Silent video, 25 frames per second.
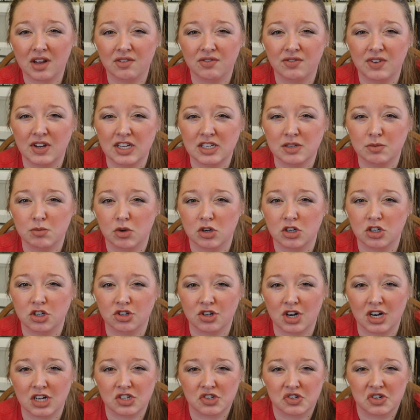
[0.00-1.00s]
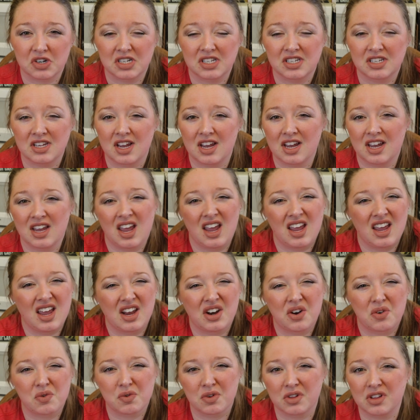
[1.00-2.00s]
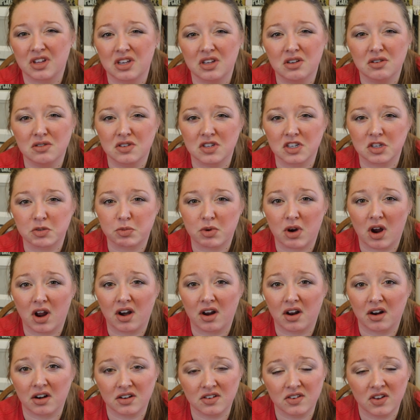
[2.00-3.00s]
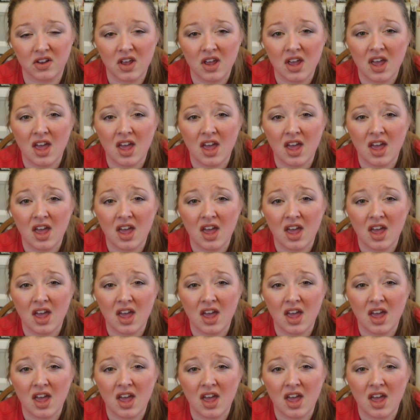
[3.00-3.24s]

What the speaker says: get face moisturizer, I say, hey, I don't really use this product.